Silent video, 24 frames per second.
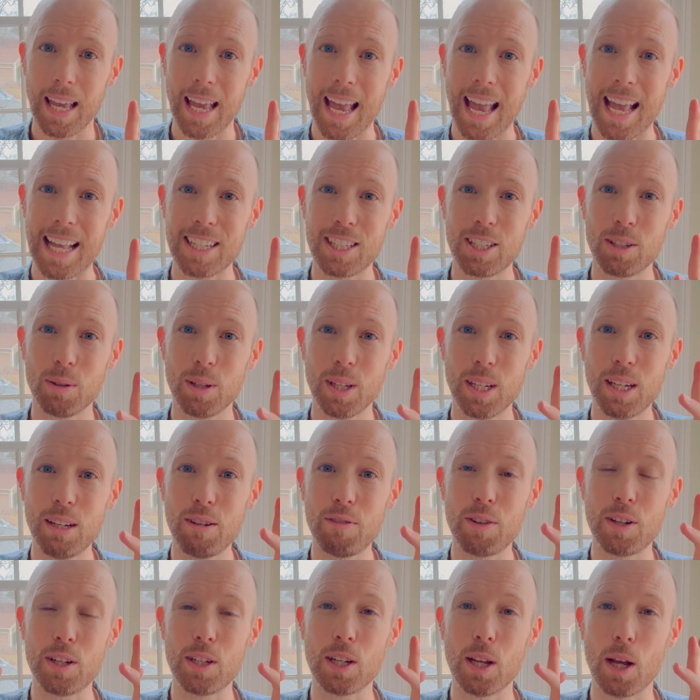and to
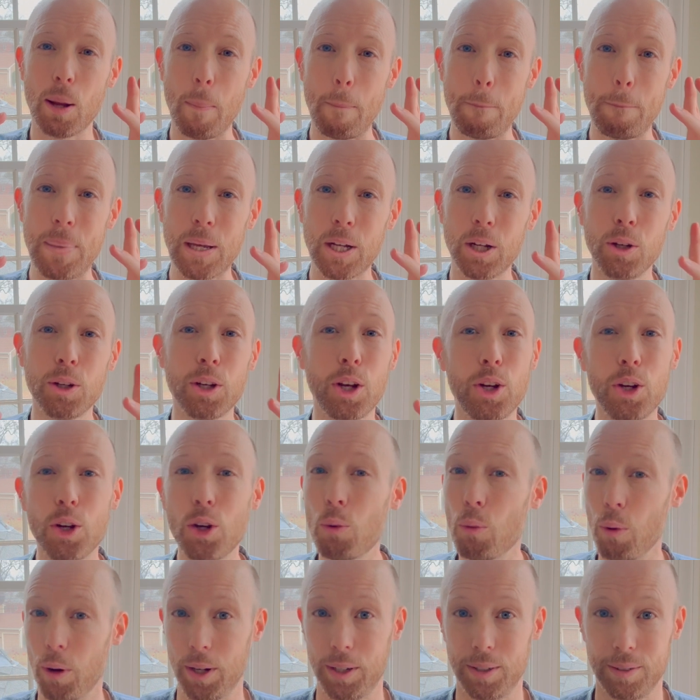even build a new
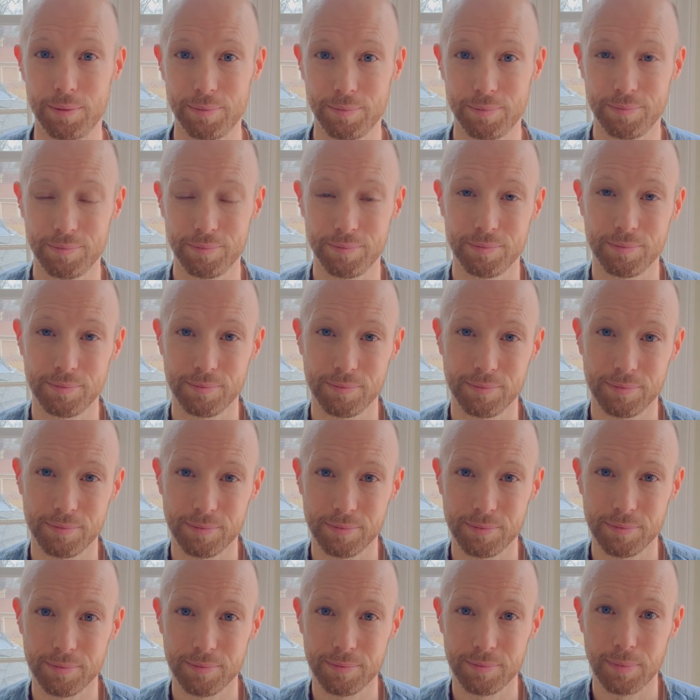one
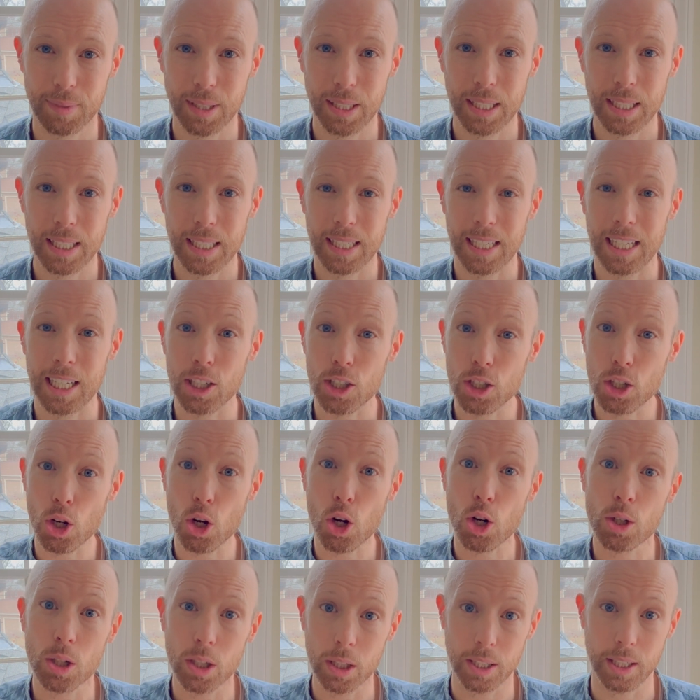
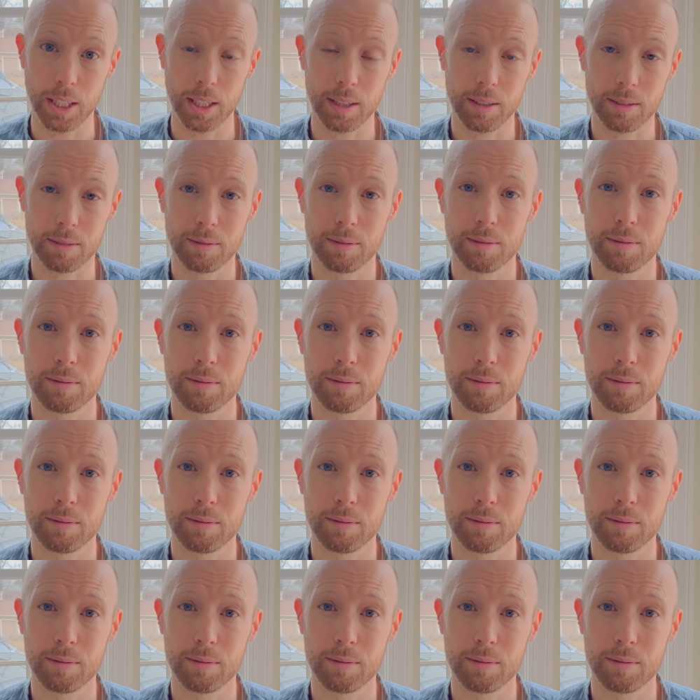internally